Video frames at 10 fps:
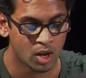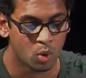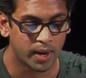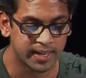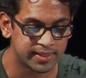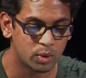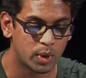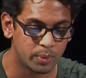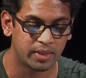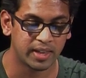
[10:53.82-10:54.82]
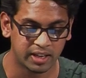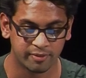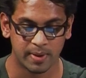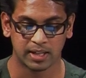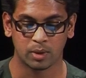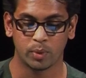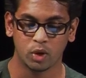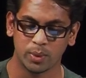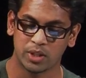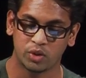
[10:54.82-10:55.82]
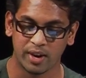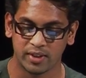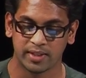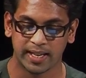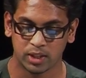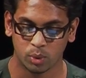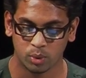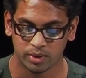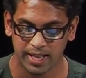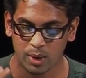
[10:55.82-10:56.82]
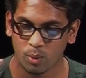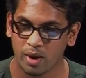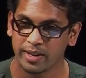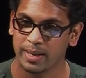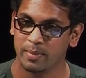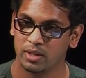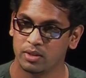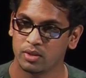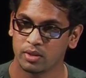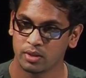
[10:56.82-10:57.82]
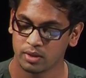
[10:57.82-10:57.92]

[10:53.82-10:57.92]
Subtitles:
Why is it when we think of Malcolm, we always gravitate towards that one image?